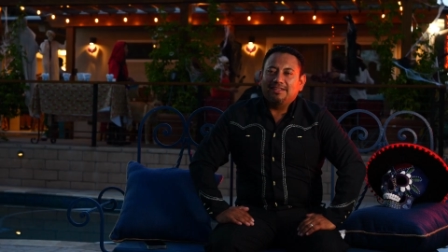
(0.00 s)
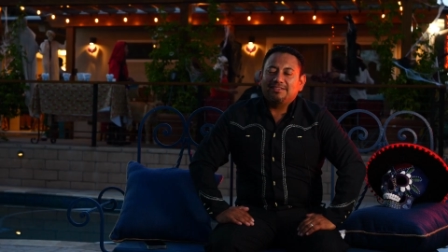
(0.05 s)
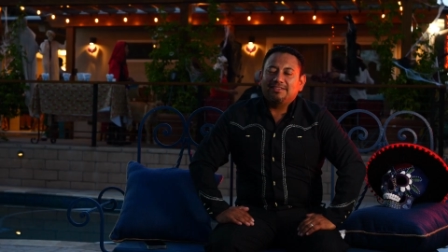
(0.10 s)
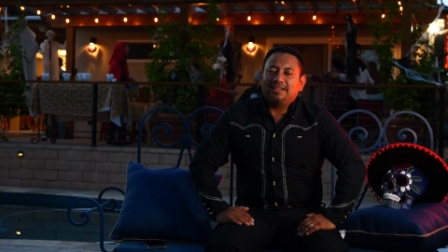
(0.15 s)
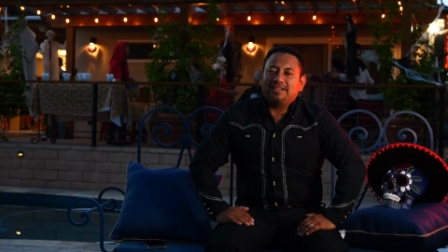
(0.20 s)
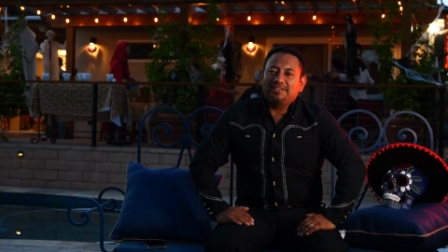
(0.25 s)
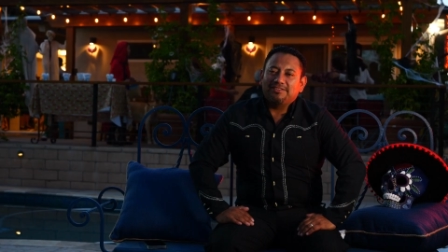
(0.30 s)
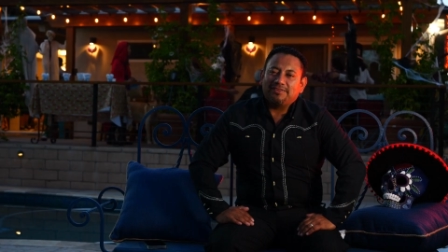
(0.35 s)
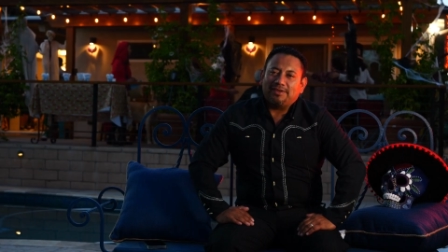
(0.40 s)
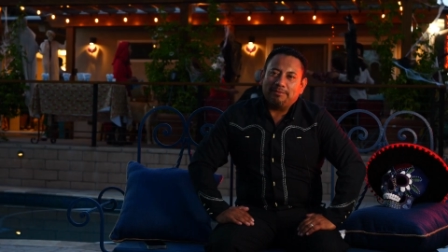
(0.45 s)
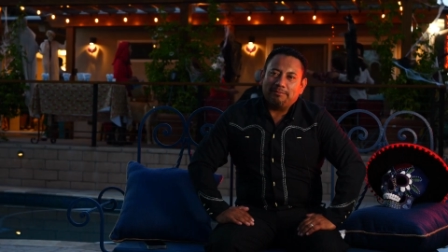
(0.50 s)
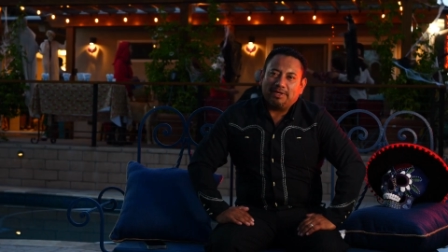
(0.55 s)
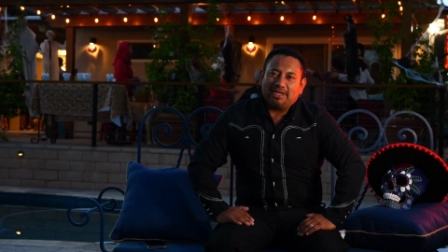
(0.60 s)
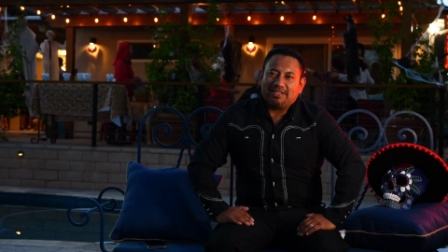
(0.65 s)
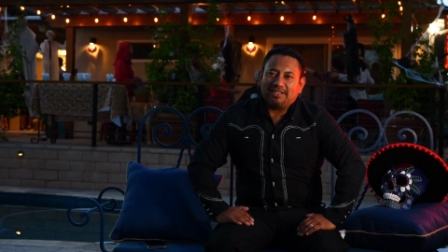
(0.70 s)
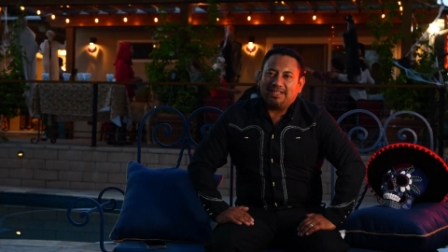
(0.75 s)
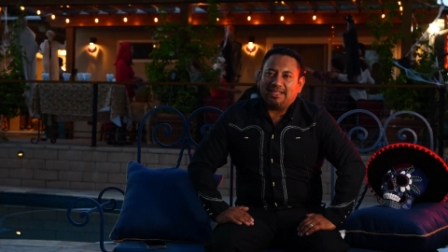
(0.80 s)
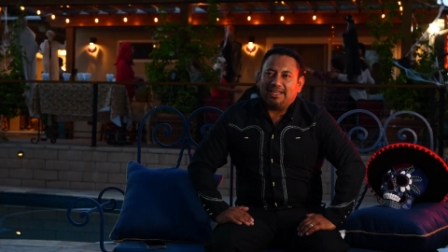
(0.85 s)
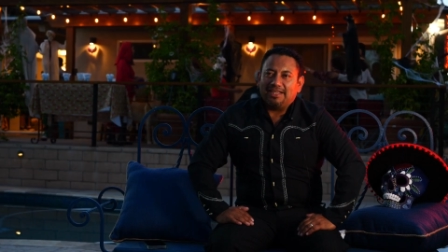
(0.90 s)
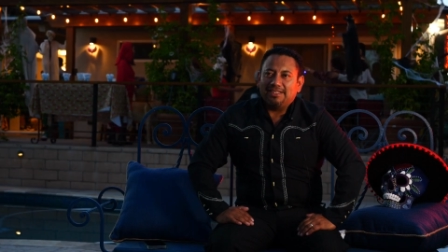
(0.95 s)
I satisfy my
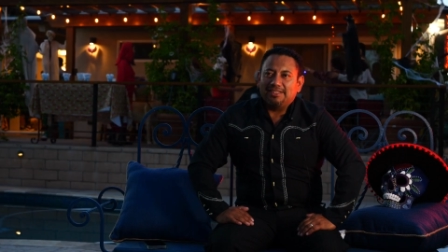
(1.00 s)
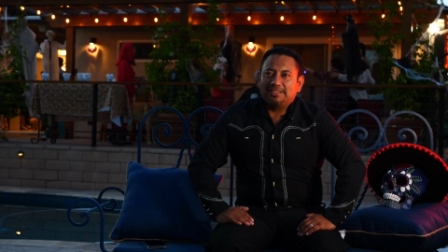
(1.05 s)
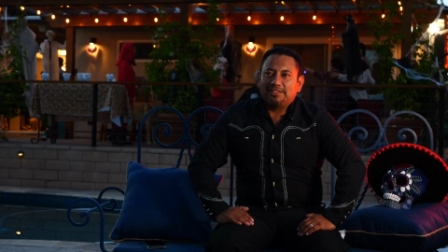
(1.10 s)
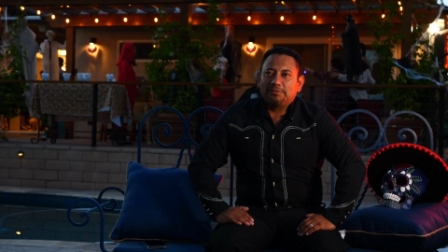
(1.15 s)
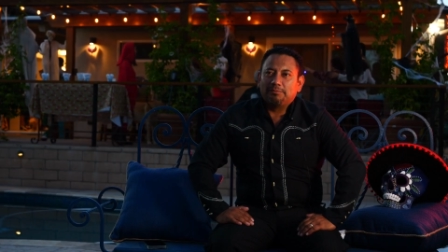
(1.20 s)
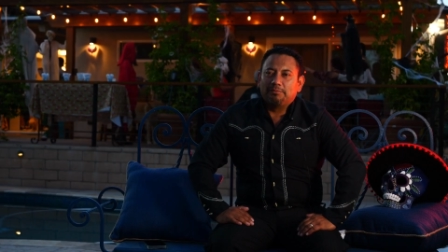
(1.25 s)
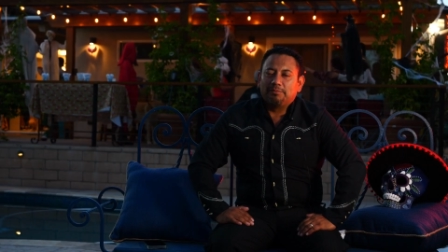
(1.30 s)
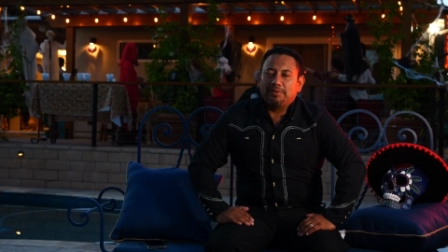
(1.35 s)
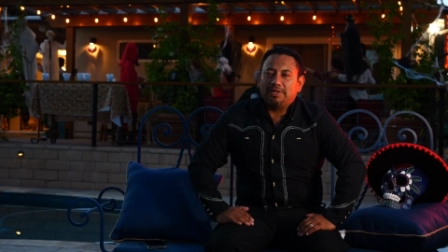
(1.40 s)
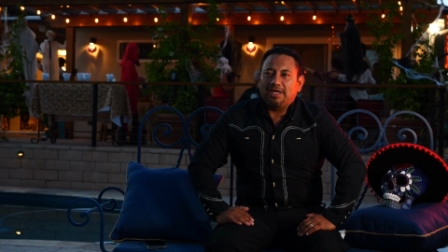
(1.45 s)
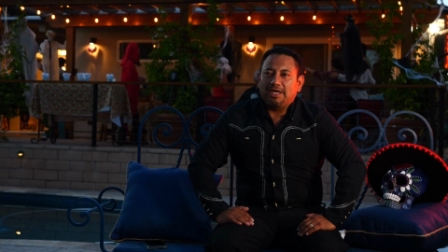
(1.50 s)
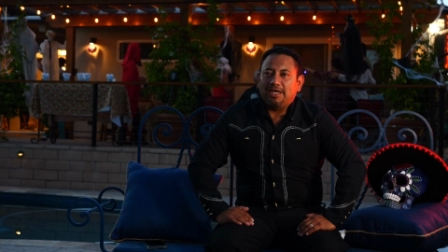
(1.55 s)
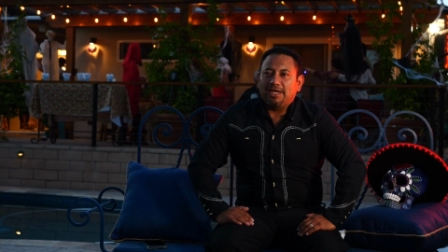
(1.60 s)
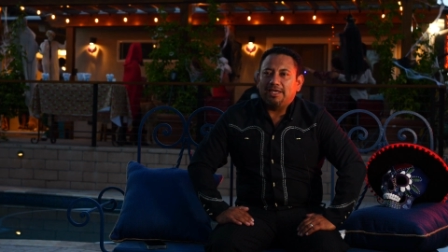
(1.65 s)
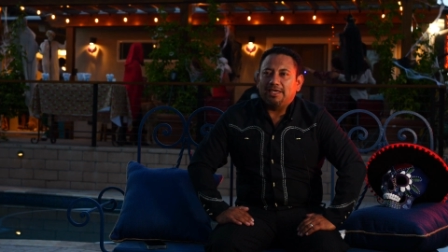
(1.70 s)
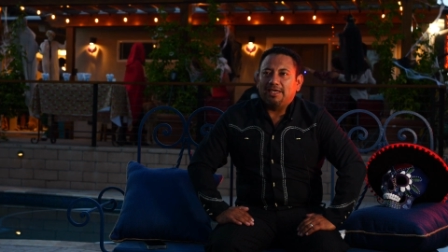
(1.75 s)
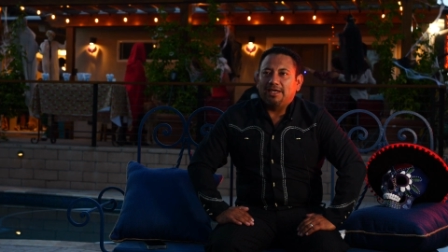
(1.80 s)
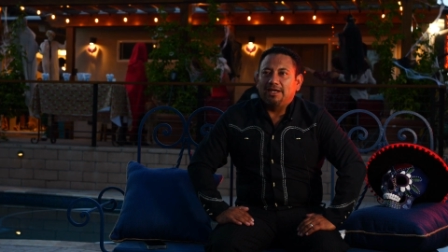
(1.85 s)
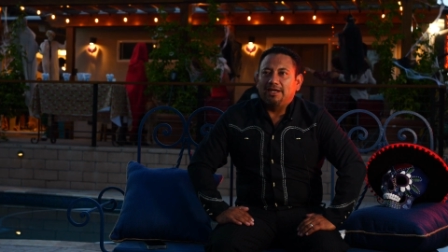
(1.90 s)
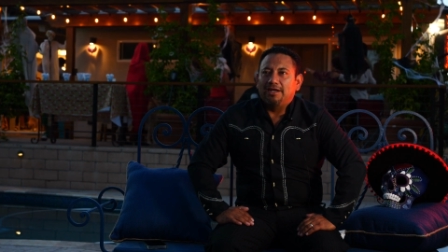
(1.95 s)
clients
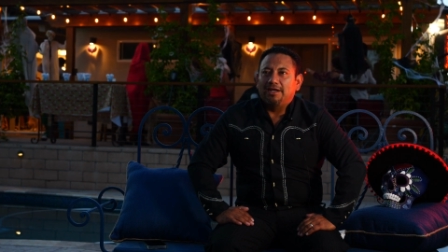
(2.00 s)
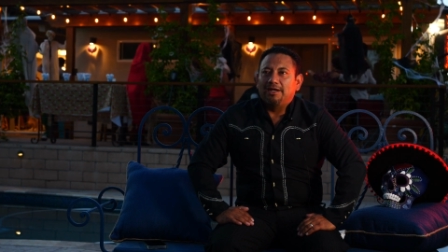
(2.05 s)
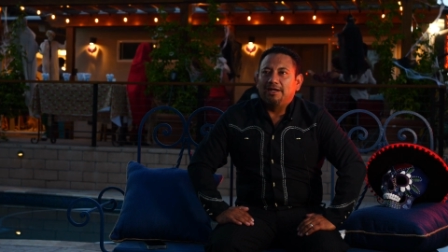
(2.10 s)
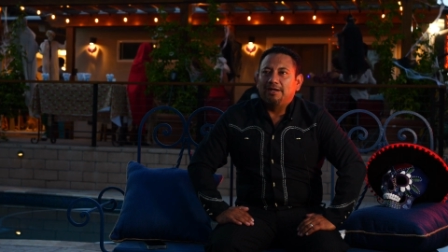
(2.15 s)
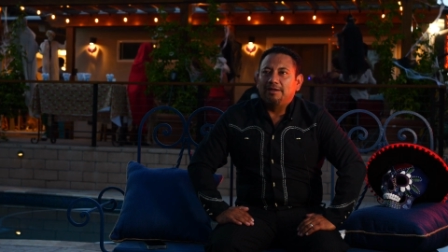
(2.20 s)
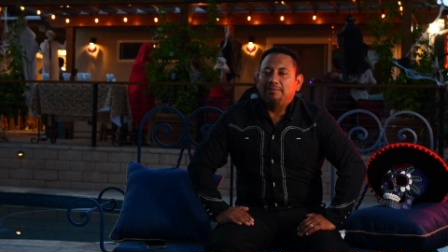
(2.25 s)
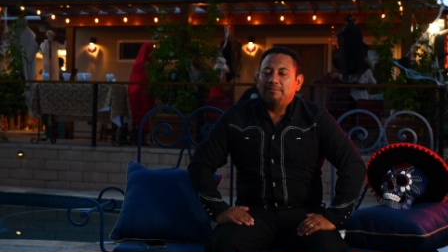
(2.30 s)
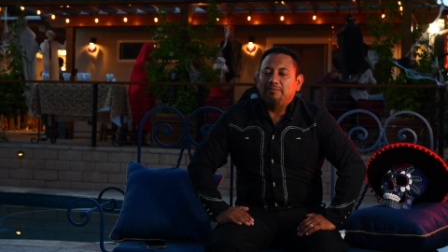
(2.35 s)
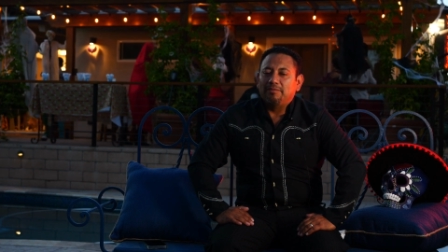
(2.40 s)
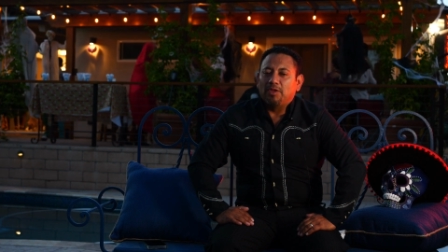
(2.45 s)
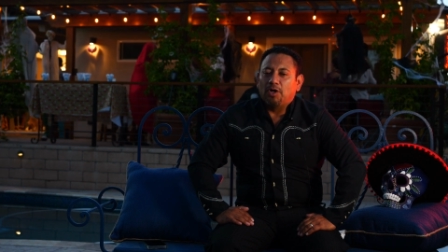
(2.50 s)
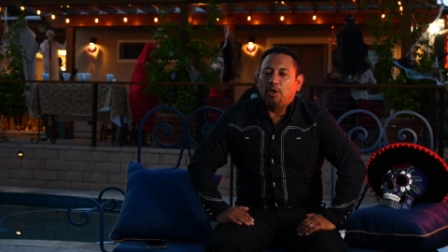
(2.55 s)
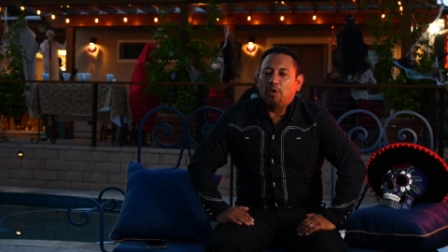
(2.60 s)
by um,